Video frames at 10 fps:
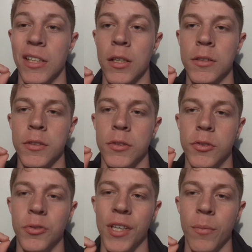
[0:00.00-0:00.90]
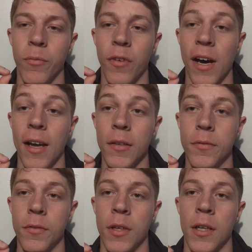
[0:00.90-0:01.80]
not your dream
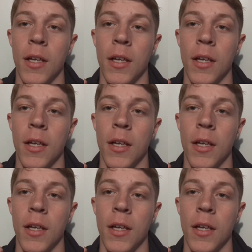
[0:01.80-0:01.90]
wife,